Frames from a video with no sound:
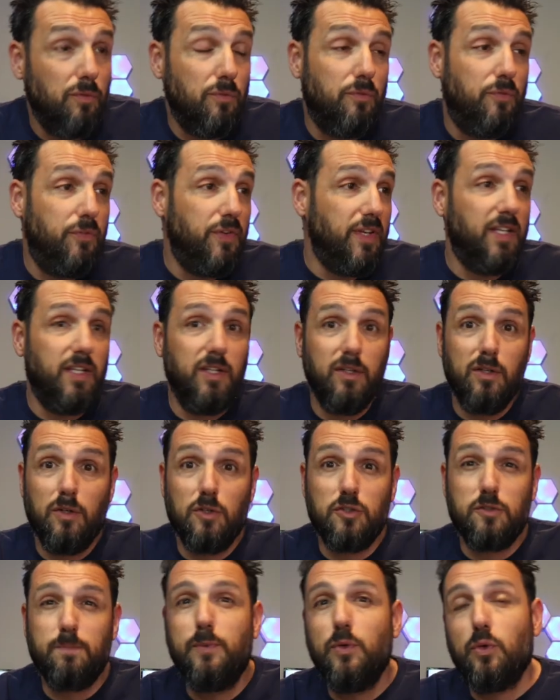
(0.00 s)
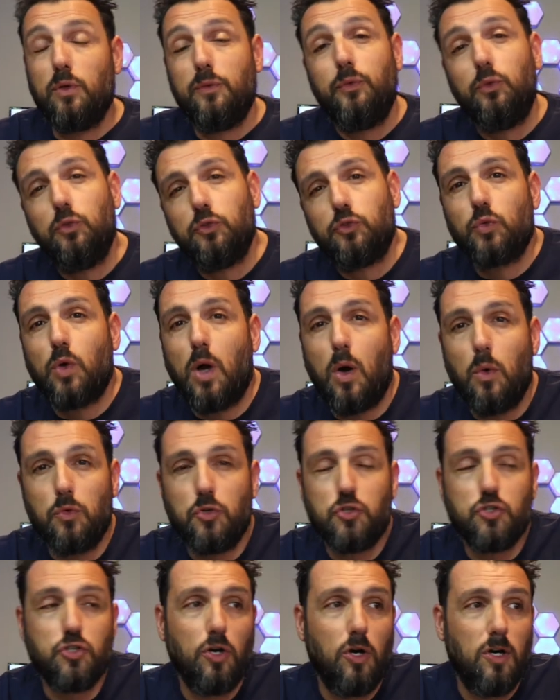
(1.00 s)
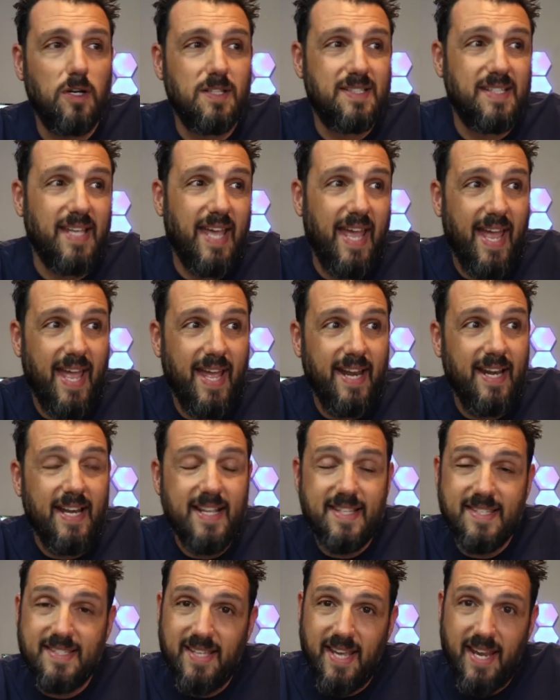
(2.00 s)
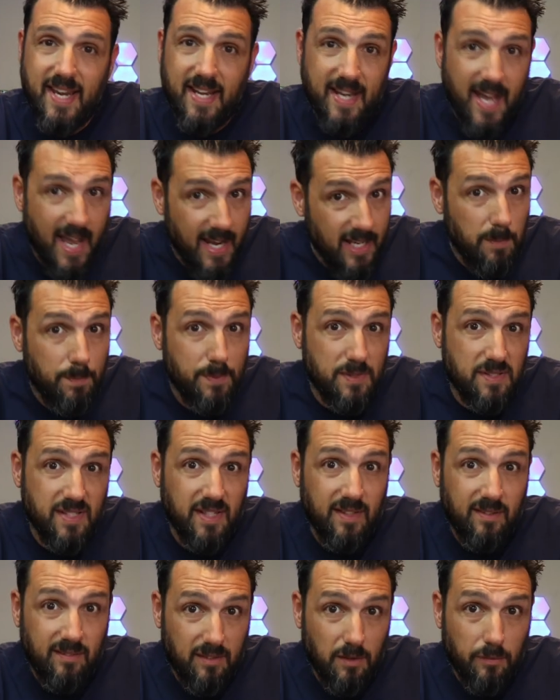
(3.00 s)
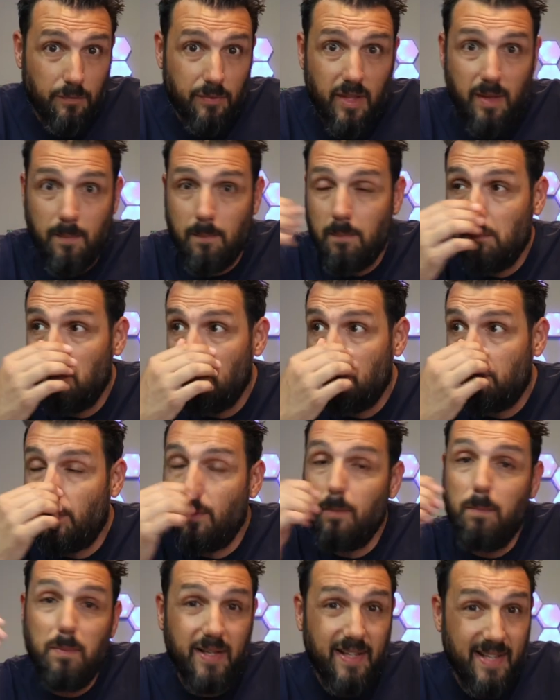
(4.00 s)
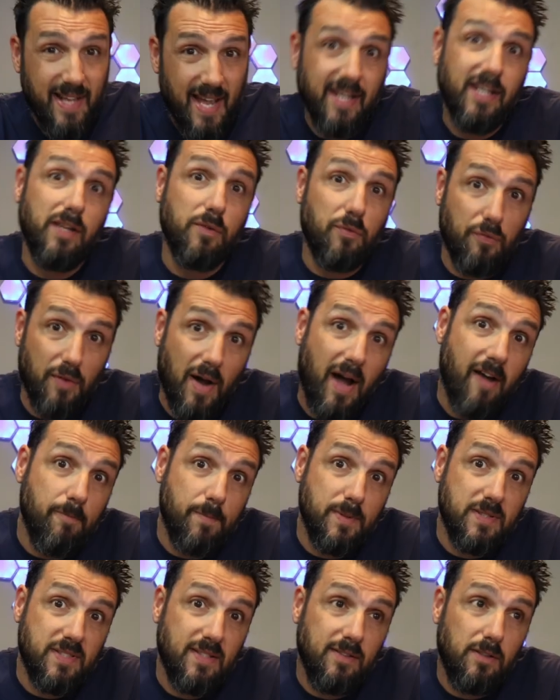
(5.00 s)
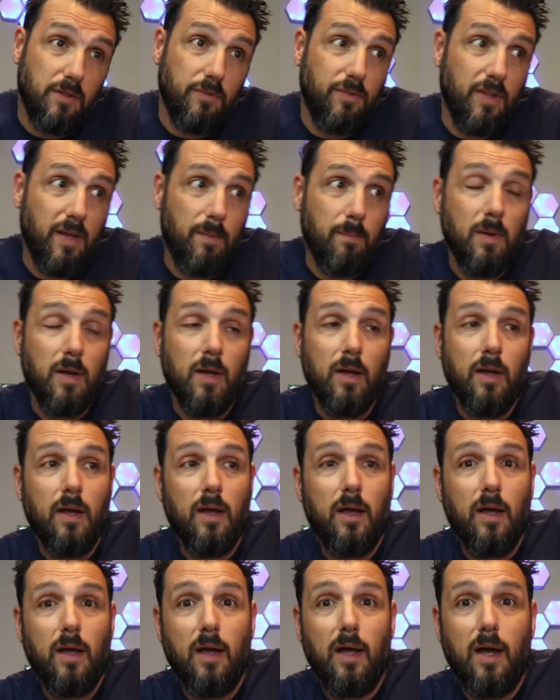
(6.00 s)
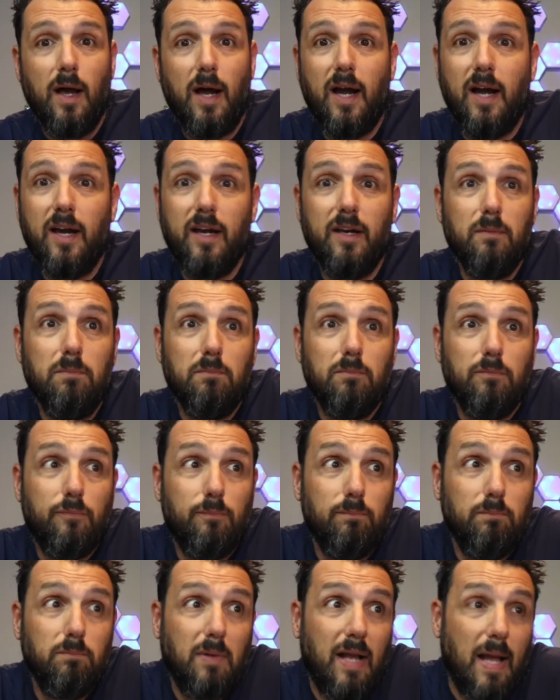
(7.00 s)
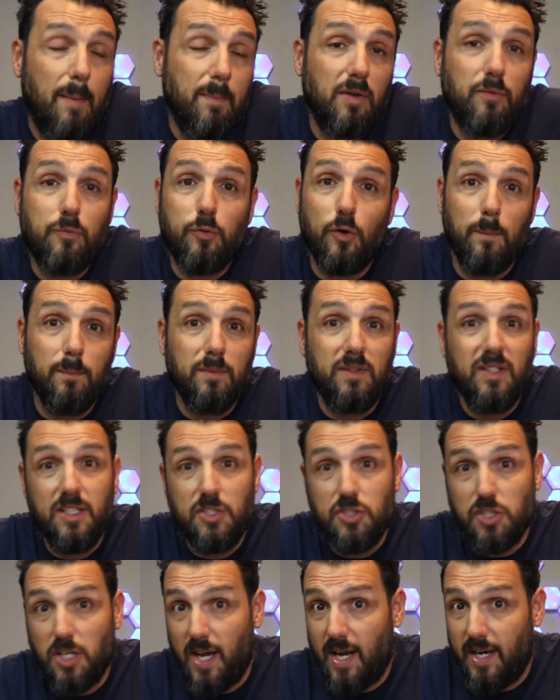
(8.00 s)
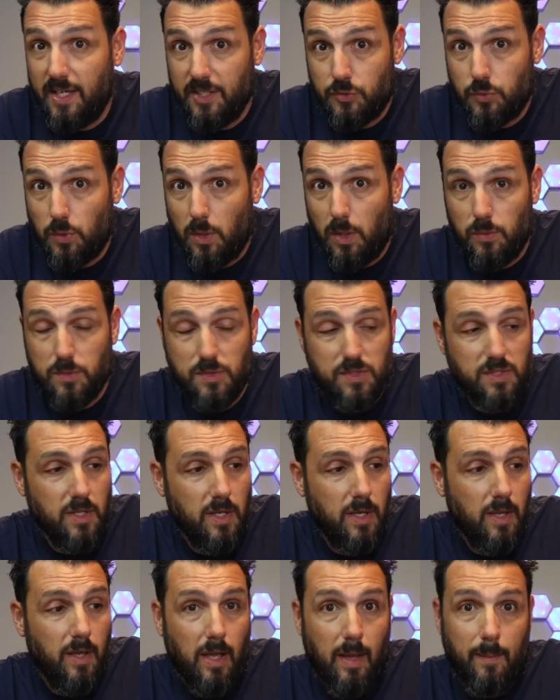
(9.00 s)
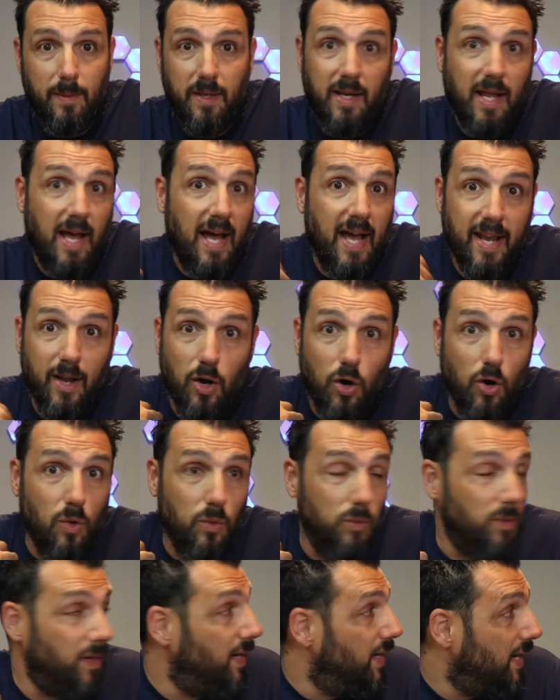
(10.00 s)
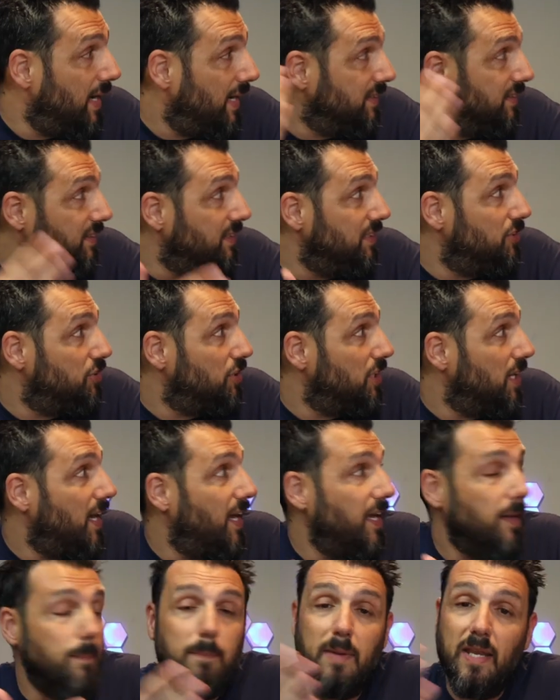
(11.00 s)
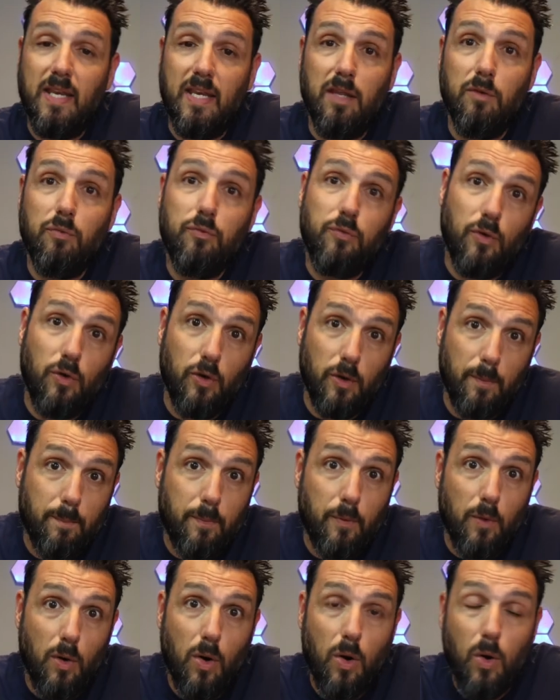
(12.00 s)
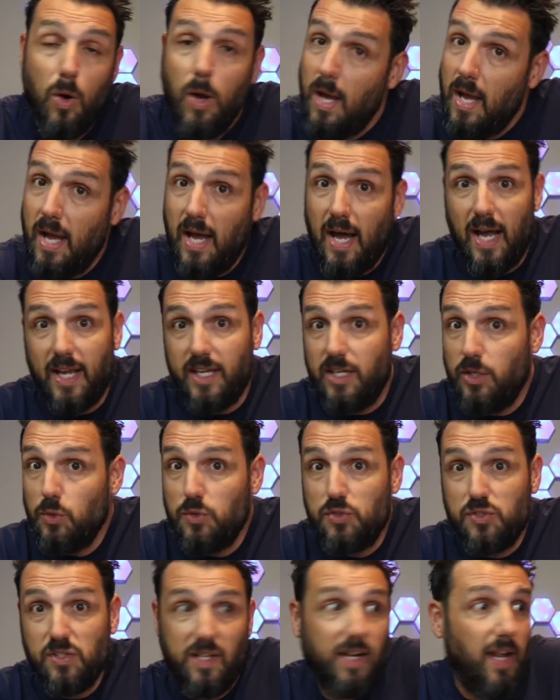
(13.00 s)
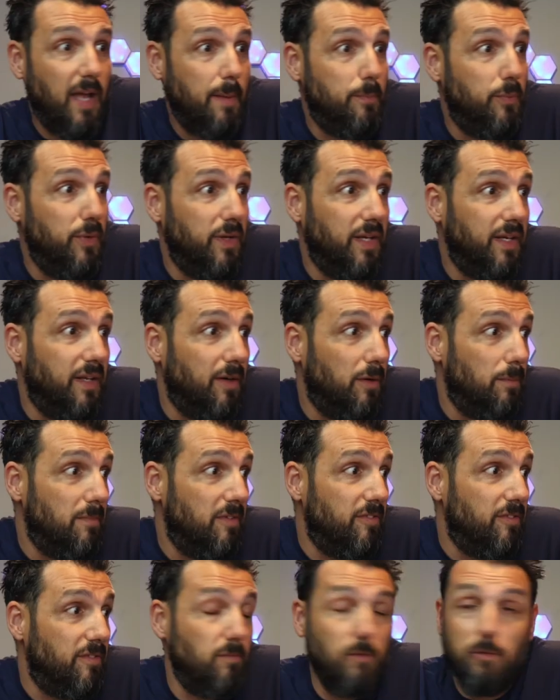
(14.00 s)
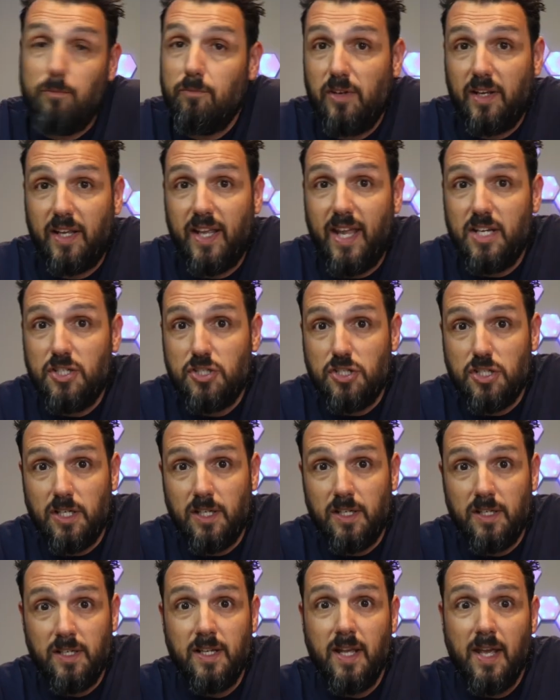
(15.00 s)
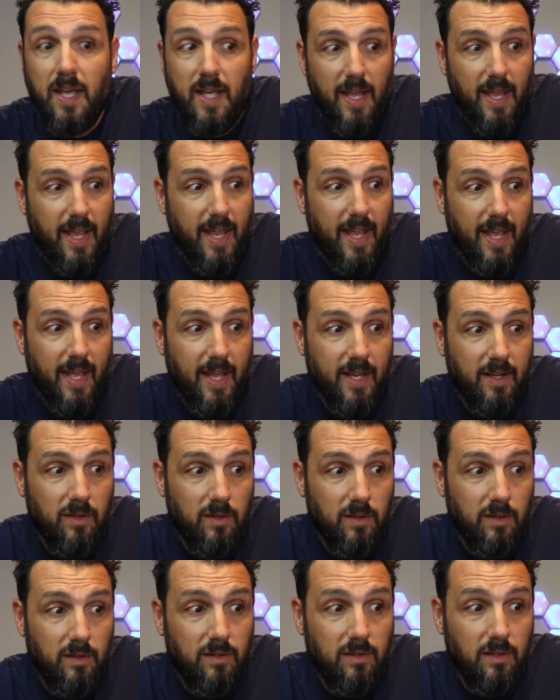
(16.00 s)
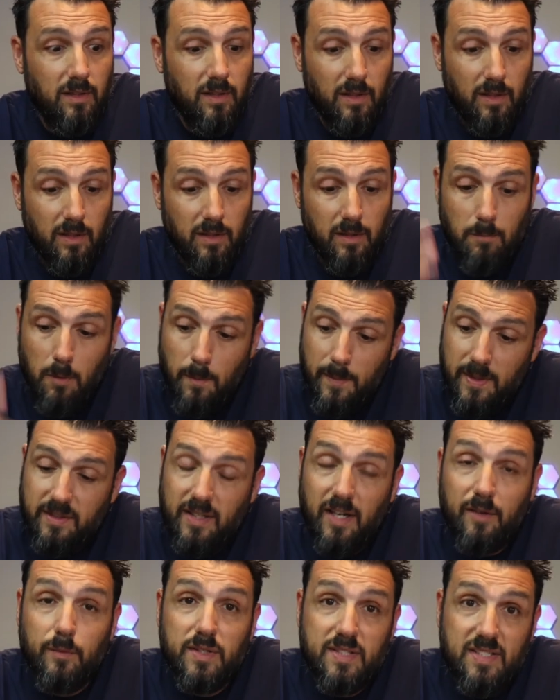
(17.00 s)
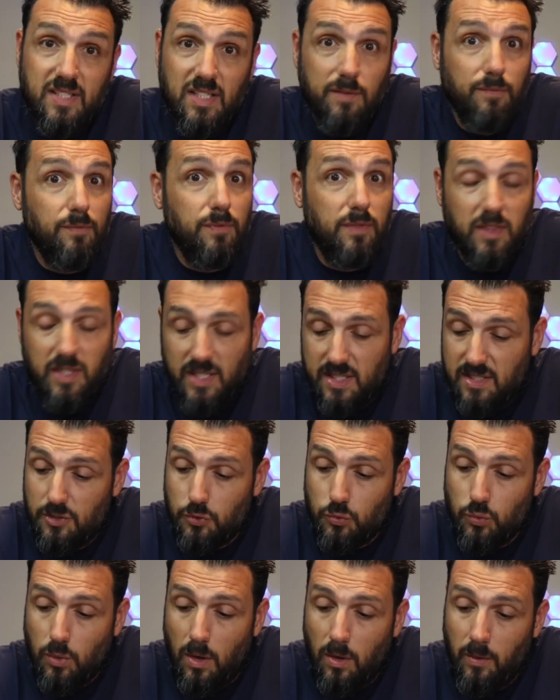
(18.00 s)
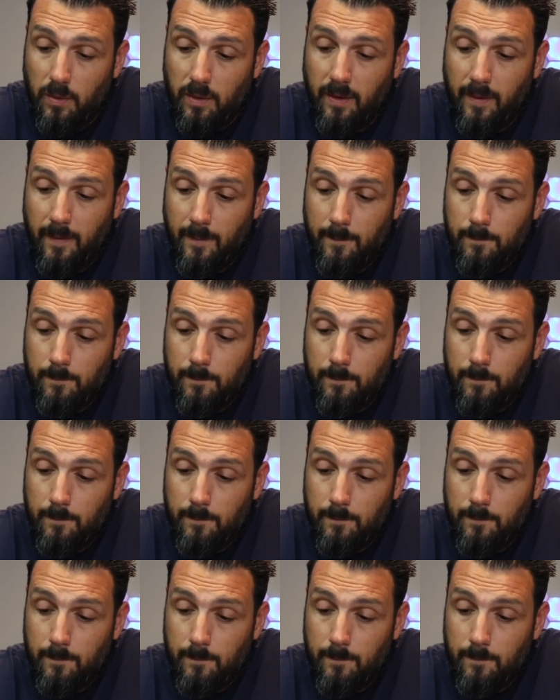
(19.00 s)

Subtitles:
of videos, beautiful drone shots, and let's say 90% of them, probably 95% of them, are coming from DJI drones. I mean, I own a DJI Mini 4 Pro, I use it, I bring it on vacation, and the moment I received this drone